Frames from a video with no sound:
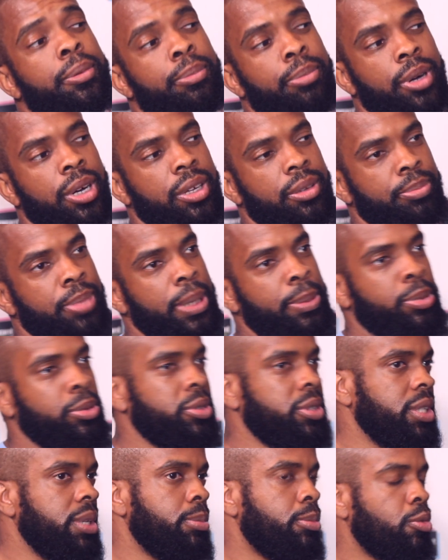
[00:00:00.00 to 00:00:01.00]
but people
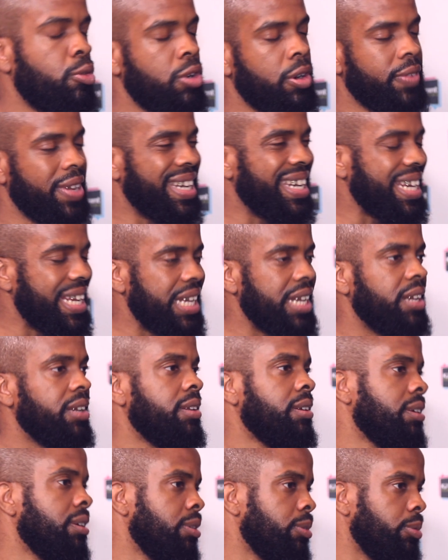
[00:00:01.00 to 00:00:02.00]
see more of a
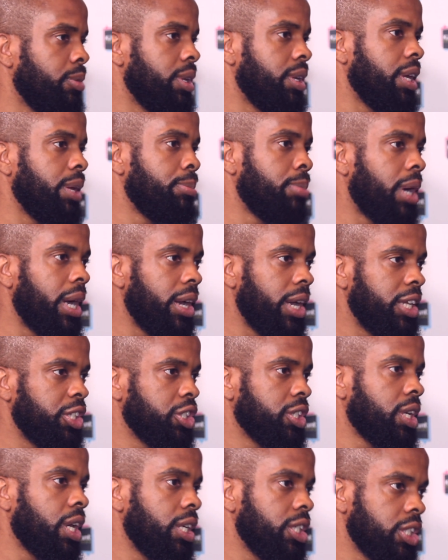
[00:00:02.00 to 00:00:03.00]
need when they buy
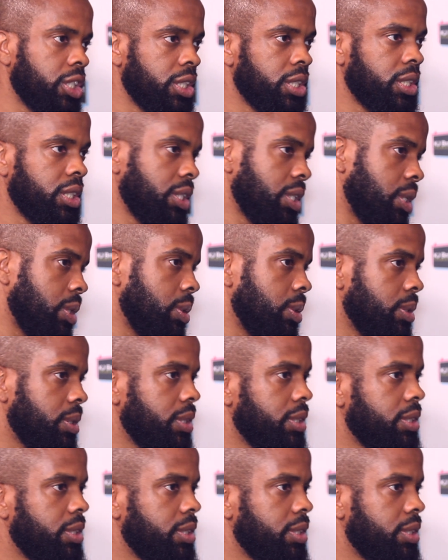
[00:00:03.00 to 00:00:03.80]
education. So